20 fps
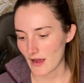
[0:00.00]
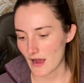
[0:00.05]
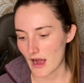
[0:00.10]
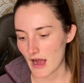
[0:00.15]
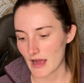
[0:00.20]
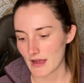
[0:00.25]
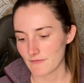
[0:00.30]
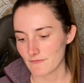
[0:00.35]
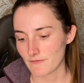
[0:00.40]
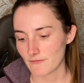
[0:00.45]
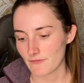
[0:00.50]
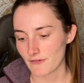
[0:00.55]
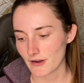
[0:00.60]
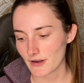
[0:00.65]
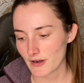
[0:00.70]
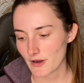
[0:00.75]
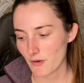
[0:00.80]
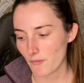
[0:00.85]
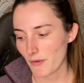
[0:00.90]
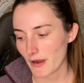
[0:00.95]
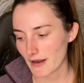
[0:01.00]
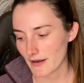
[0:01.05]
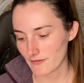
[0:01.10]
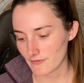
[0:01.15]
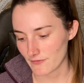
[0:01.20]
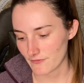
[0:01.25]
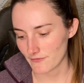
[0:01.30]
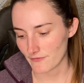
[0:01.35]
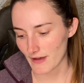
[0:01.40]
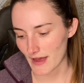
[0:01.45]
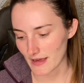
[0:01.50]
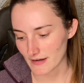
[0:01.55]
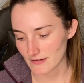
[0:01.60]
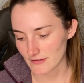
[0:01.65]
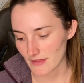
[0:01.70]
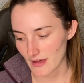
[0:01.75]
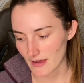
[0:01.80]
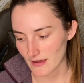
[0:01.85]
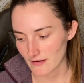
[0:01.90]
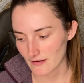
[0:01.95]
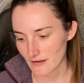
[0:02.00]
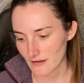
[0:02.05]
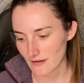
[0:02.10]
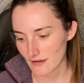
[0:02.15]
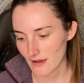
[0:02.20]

I'm very aware of the fact that